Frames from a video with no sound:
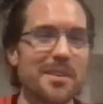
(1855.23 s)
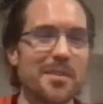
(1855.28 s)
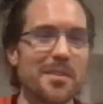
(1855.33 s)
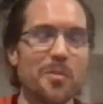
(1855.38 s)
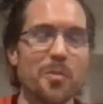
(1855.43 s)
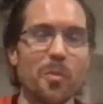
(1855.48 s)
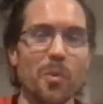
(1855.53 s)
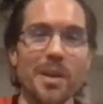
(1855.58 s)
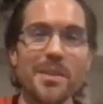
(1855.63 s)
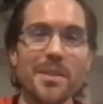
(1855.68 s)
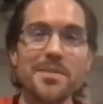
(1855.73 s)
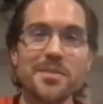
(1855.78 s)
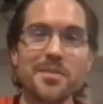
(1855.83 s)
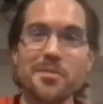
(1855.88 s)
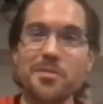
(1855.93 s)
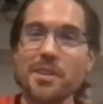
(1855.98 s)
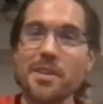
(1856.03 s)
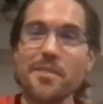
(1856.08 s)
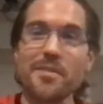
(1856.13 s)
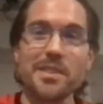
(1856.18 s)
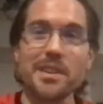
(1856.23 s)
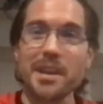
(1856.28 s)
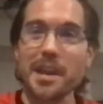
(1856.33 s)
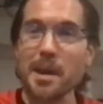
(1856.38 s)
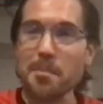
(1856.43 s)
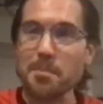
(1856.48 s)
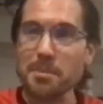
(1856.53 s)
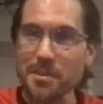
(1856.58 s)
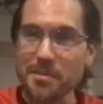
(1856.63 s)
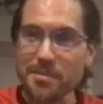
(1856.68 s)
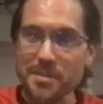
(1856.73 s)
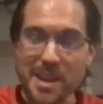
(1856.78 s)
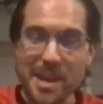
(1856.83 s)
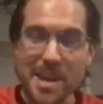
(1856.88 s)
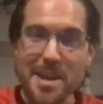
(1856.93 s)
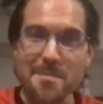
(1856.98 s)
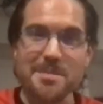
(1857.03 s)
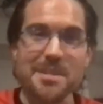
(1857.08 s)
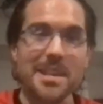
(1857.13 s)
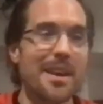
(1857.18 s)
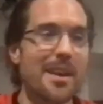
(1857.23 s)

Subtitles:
once or even the couple of times,